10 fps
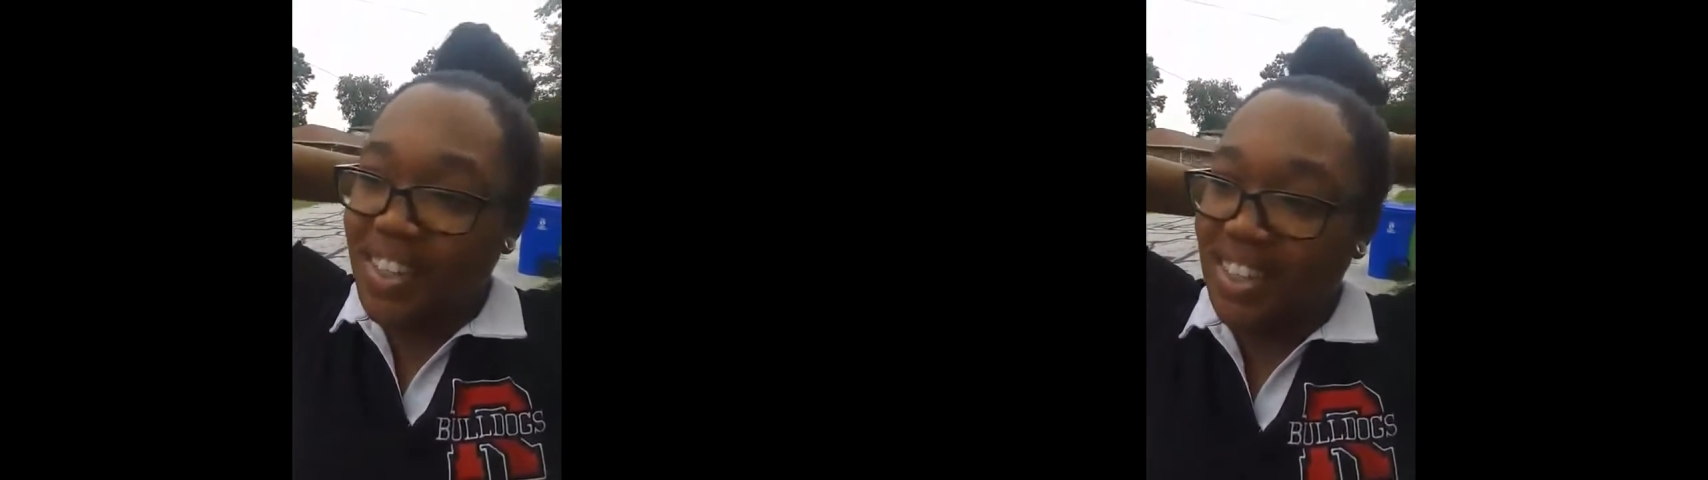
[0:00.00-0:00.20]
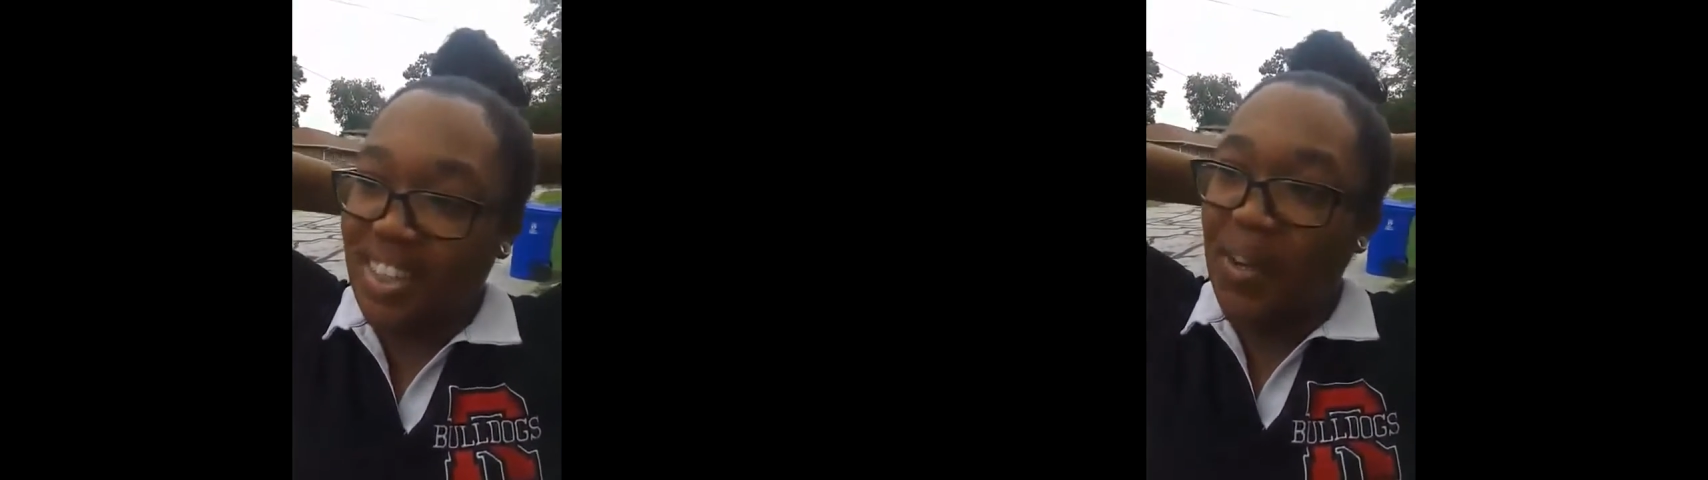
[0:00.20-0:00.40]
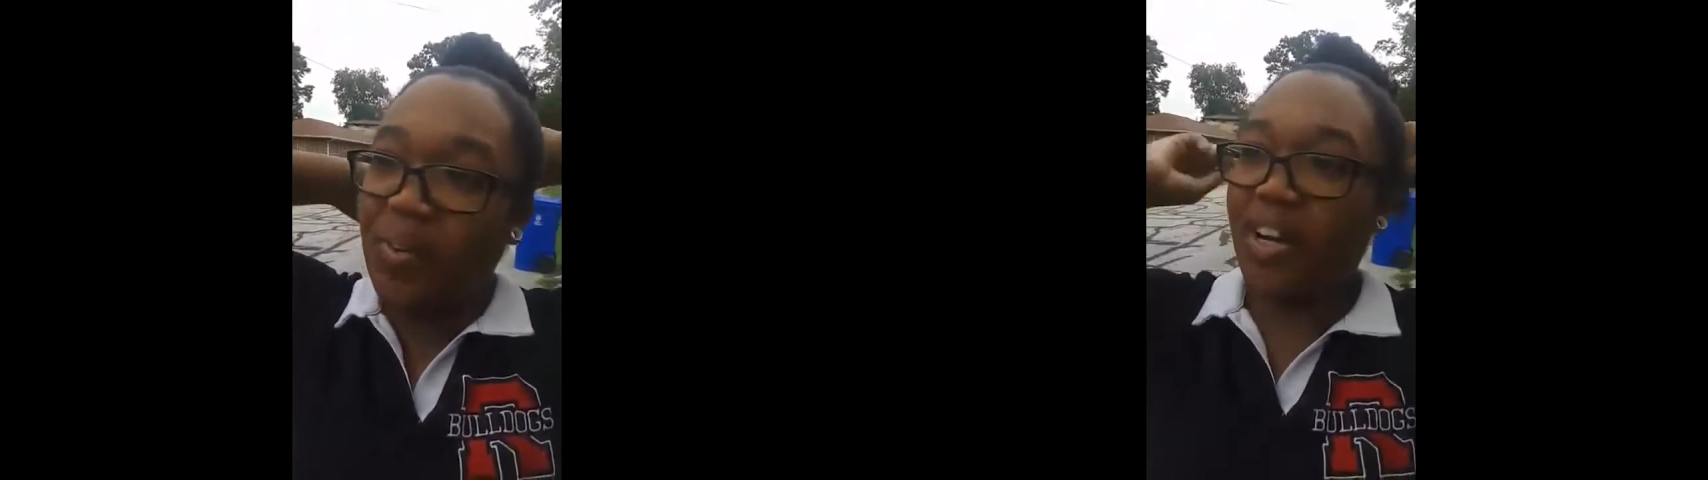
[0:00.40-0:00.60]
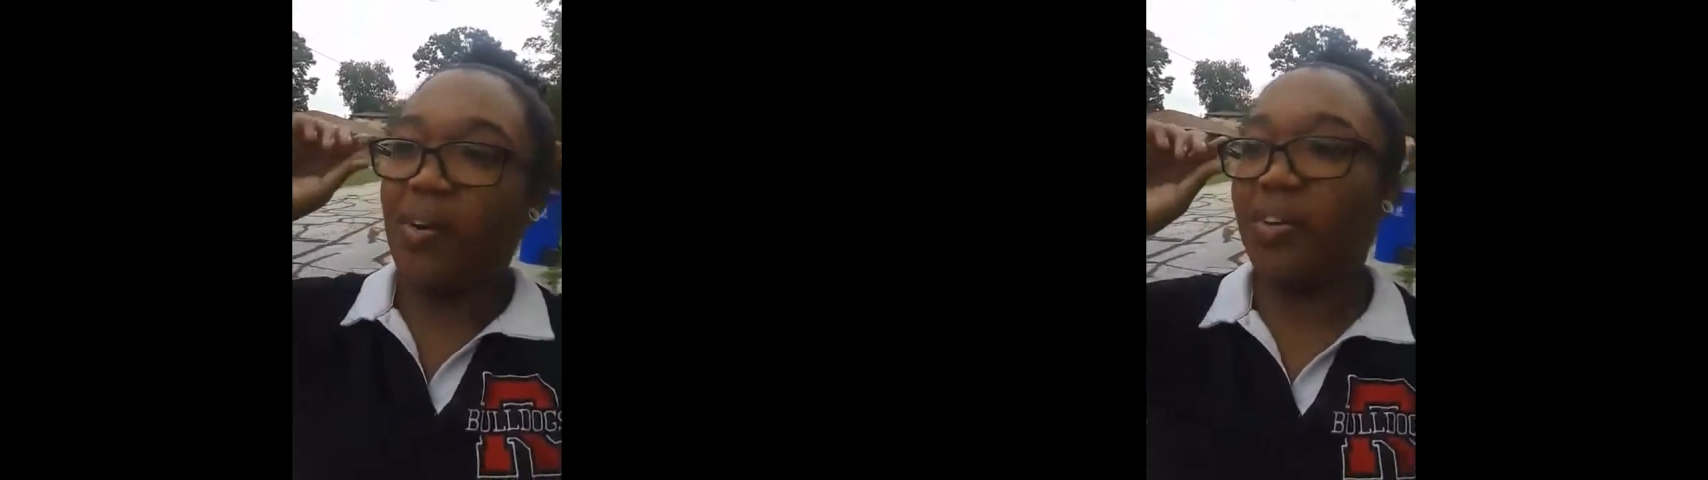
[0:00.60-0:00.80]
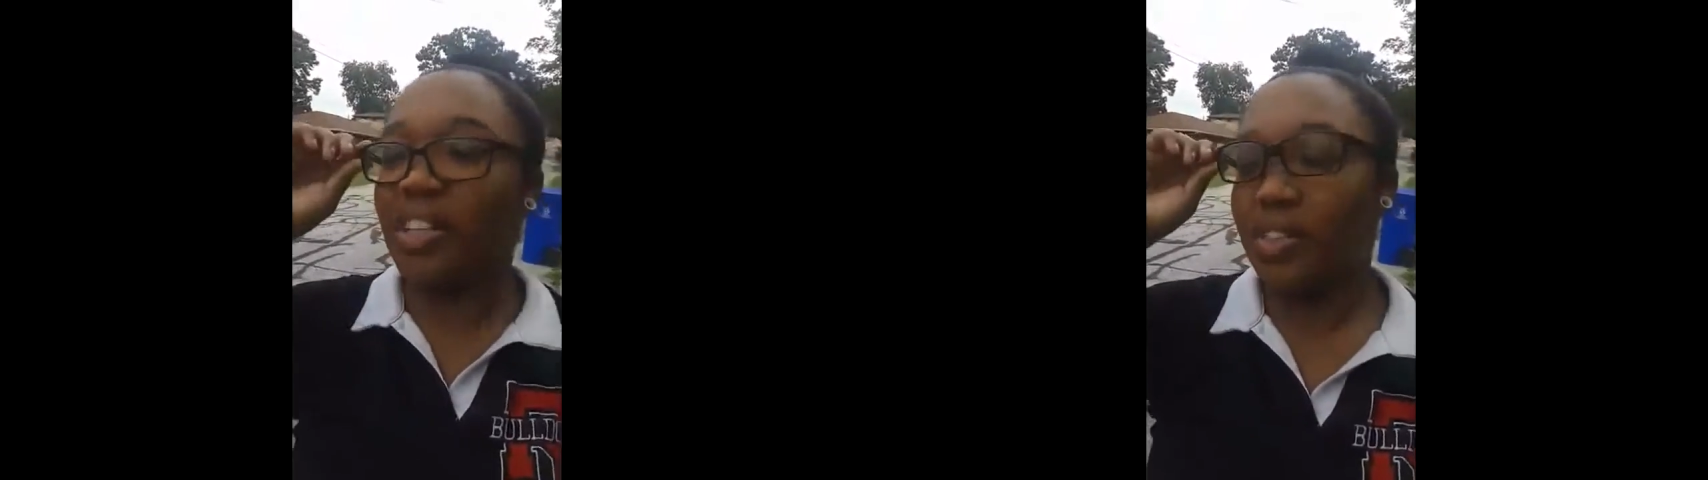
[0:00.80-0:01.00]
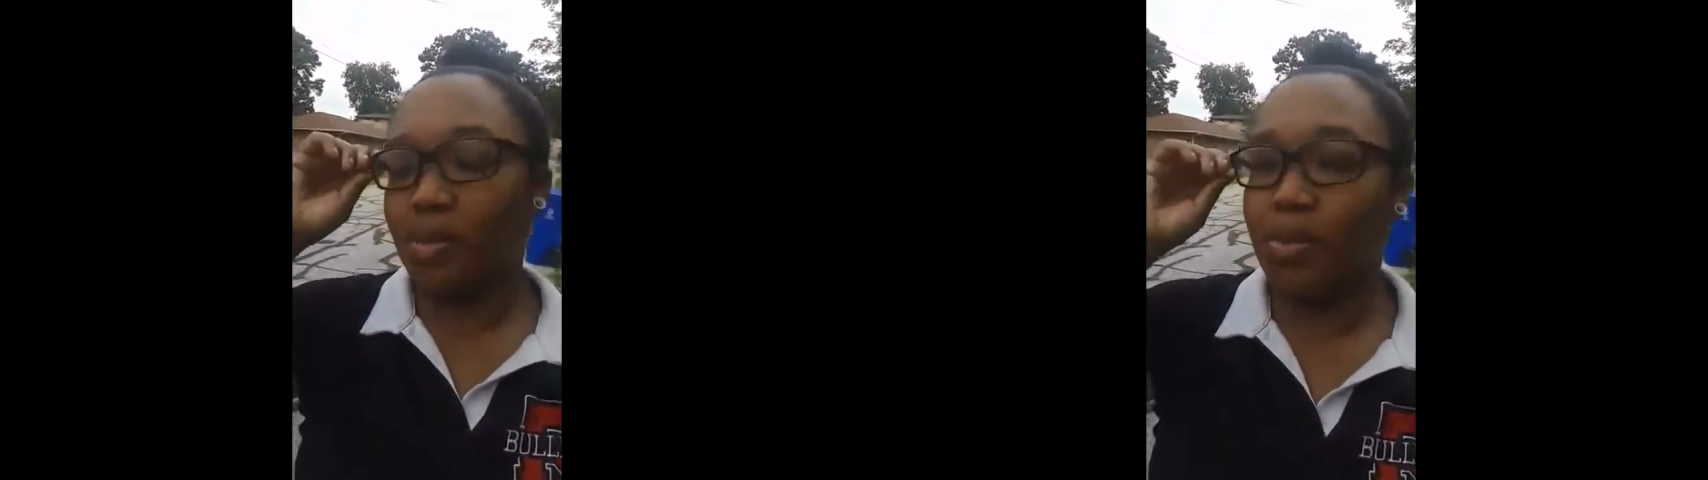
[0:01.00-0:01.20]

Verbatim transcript: really say what I would do,